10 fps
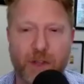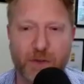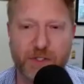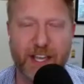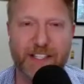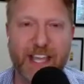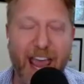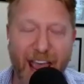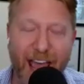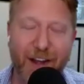of those things
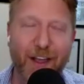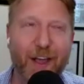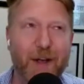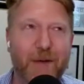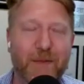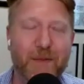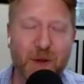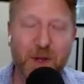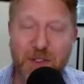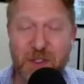and
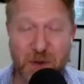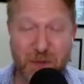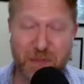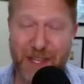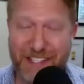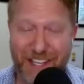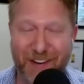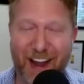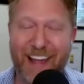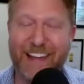realtors are
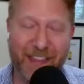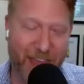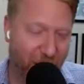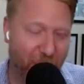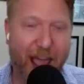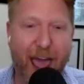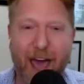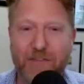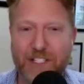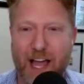busy, right? Like they don't
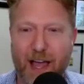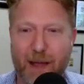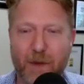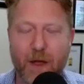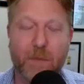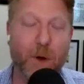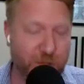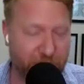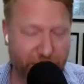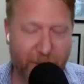have time,
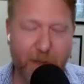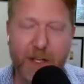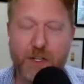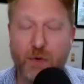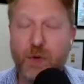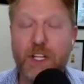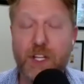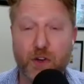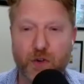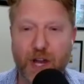most of them, to really
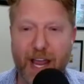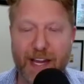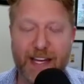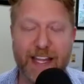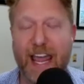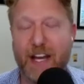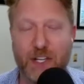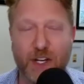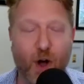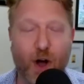create
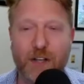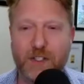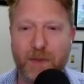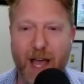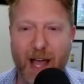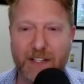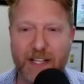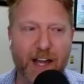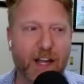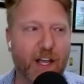engaging, awesome content.